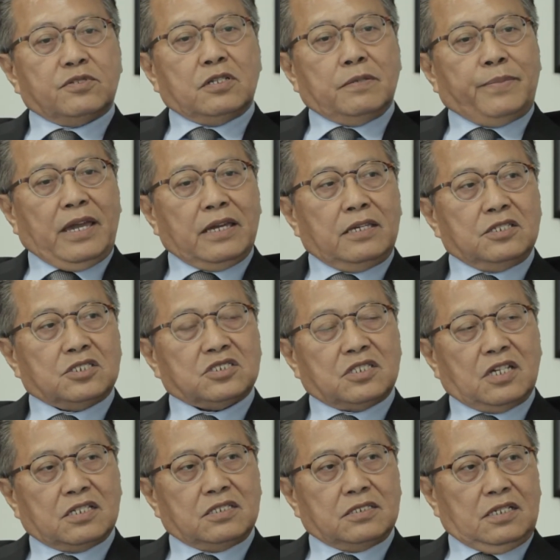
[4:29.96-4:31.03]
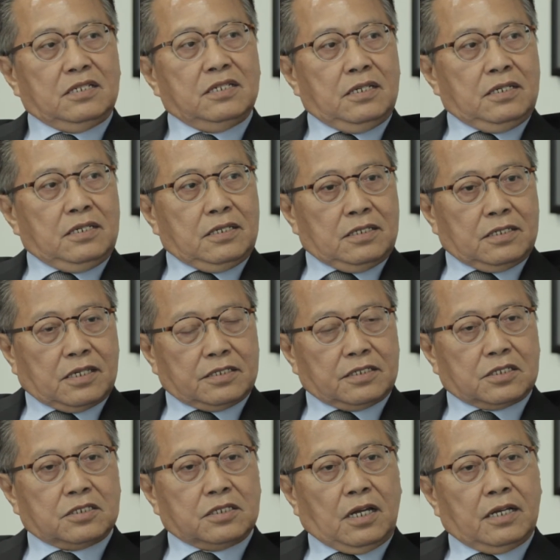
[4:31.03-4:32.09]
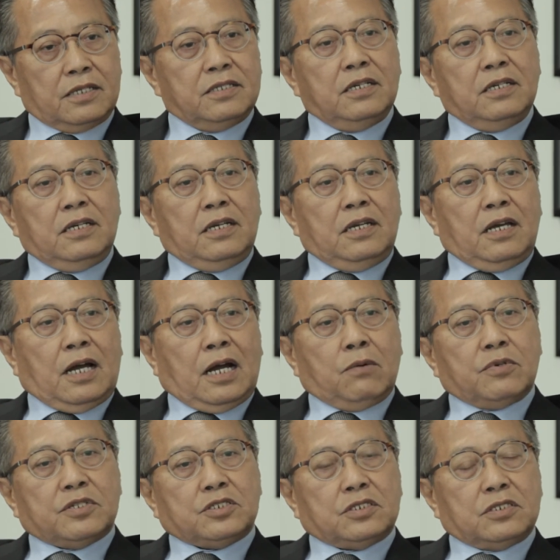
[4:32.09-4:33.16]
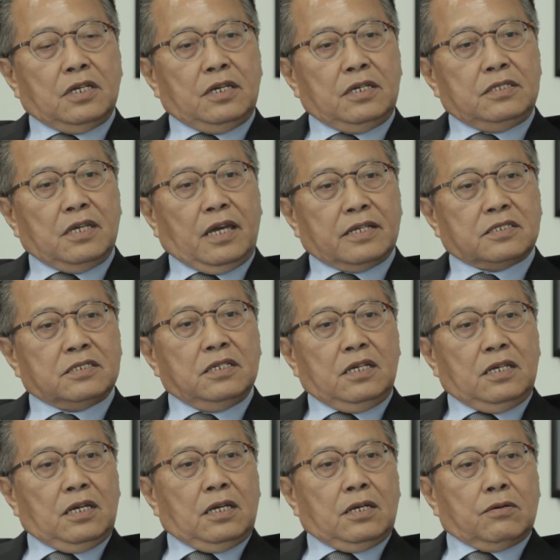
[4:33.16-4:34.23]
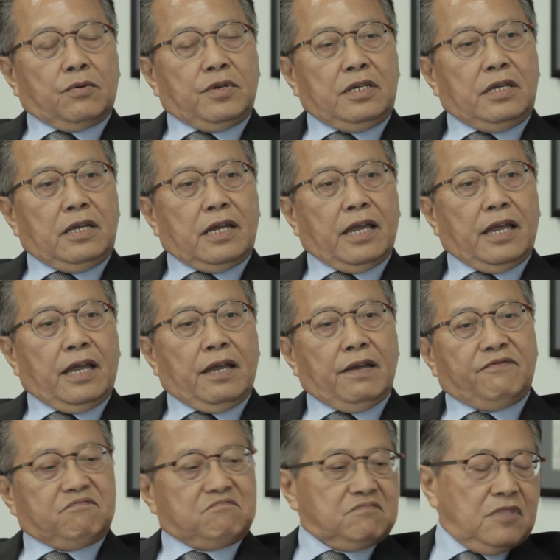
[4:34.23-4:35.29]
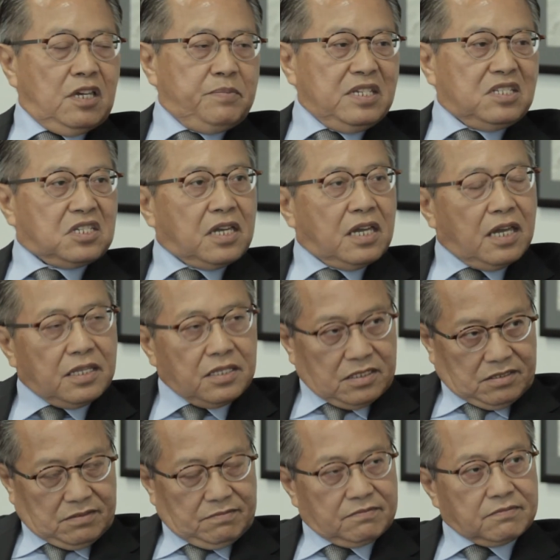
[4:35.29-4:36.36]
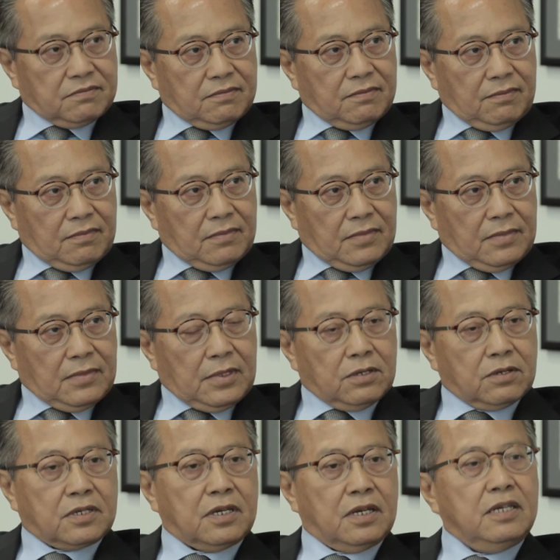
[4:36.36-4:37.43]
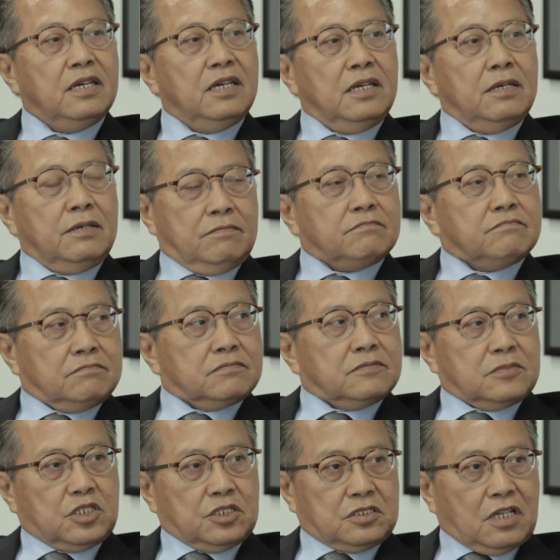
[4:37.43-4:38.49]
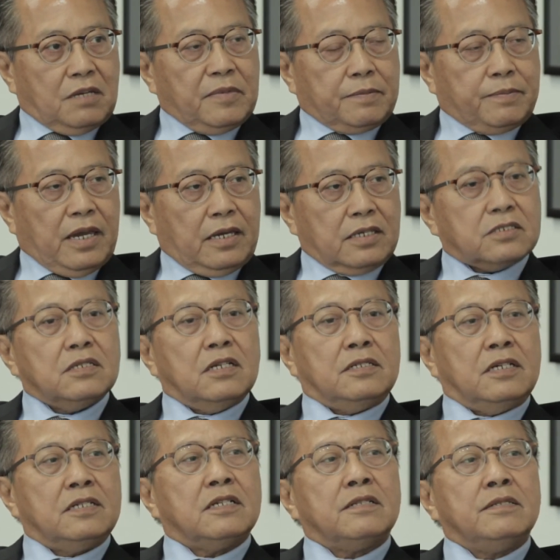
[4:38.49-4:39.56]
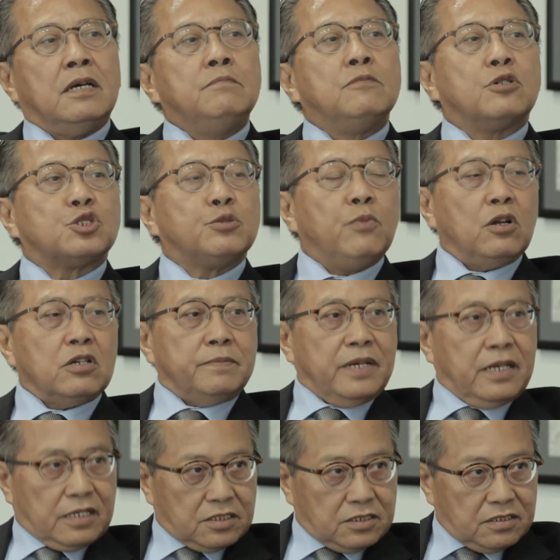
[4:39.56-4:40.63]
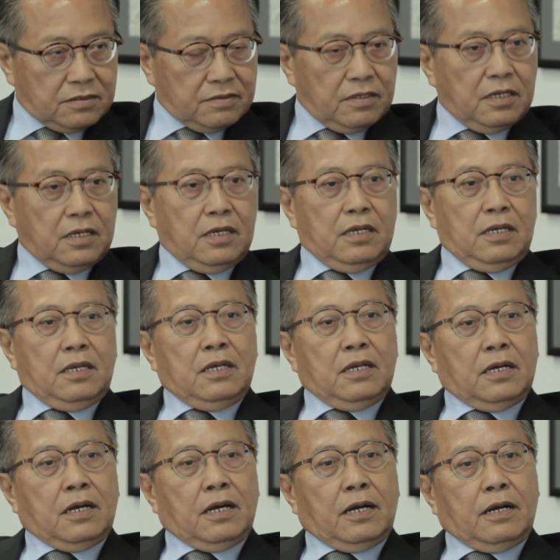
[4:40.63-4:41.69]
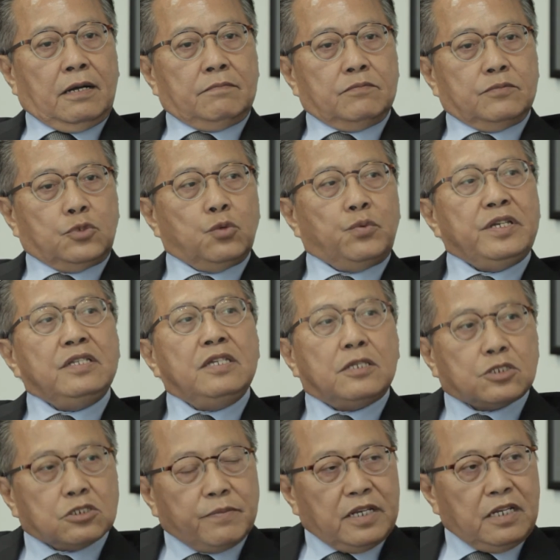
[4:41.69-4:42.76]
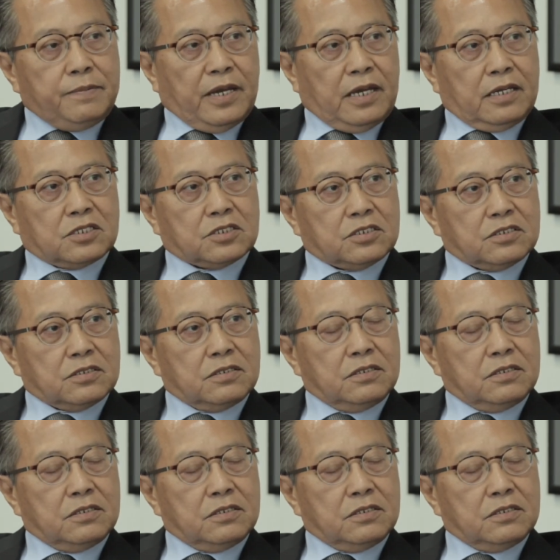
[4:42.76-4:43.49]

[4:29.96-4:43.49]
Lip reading: of the banking sector in Kazakhstan, I would say that we have maybe 10 okay, systemic banks and then a number of smaller banks. Do we need so many banks?